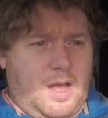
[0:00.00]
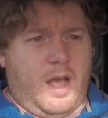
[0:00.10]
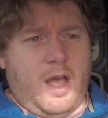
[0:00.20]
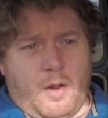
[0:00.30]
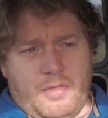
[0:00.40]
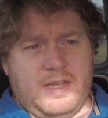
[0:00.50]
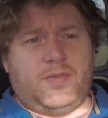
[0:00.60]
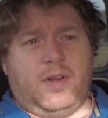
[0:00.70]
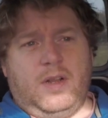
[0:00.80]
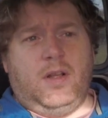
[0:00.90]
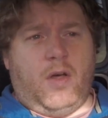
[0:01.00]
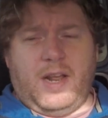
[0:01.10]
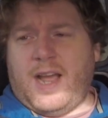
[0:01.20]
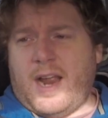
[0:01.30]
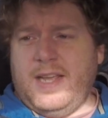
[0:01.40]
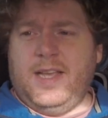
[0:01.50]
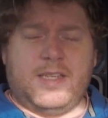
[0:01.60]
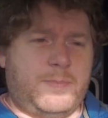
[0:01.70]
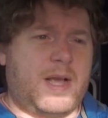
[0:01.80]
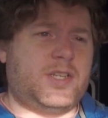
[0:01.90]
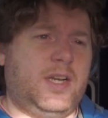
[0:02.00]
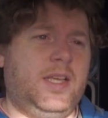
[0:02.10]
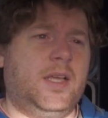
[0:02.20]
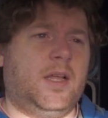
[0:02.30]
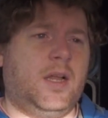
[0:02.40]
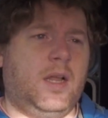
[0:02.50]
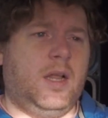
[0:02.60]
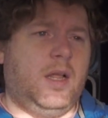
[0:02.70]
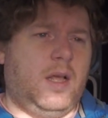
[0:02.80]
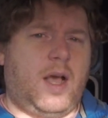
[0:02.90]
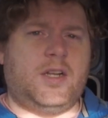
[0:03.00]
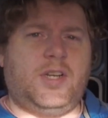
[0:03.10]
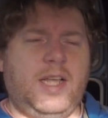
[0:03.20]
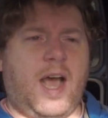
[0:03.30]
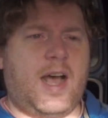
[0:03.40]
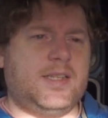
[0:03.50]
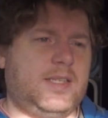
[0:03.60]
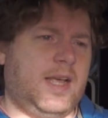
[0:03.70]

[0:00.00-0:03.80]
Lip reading: and on a Caddy especially, actually has